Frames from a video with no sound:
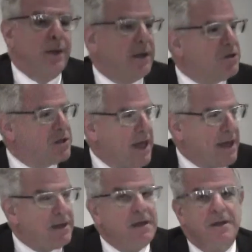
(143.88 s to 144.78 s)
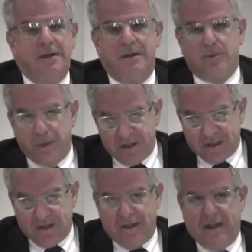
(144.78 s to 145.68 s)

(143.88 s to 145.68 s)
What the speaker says: we understand the risks that